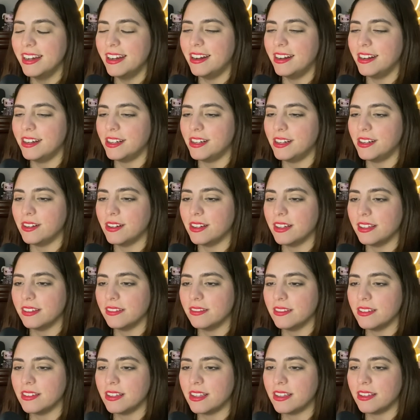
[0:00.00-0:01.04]
Uh,
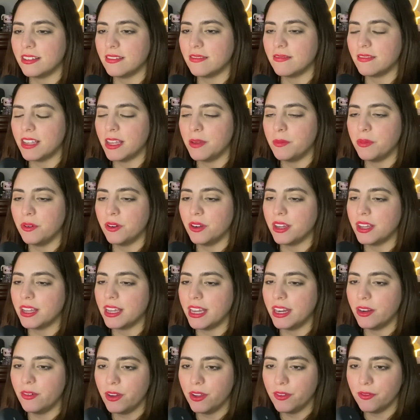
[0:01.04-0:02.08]
keep on
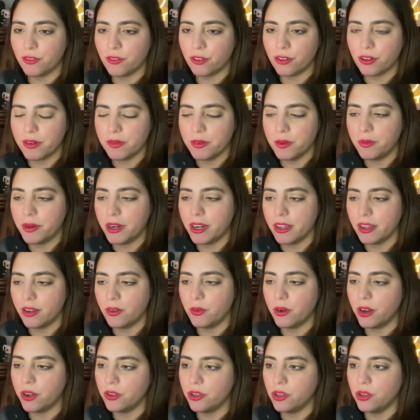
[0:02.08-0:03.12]
caring for everybody
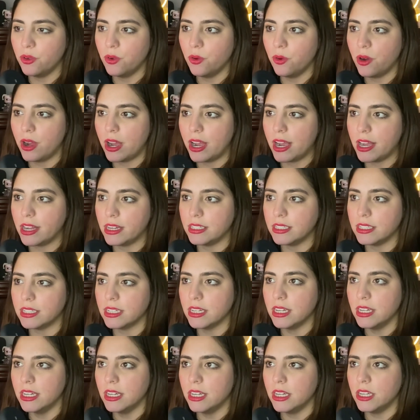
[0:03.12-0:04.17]
around you and
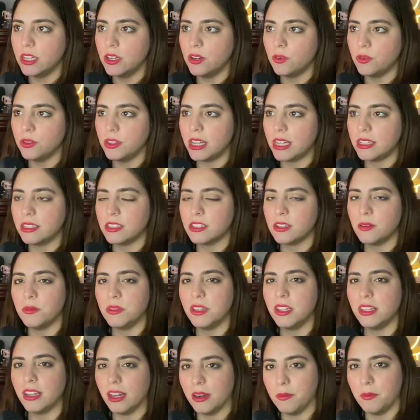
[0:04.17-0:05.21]
you know that's
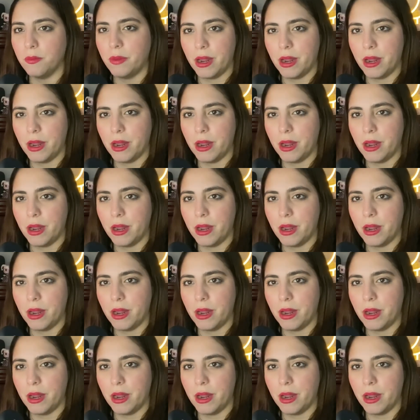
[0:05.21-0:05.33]
something that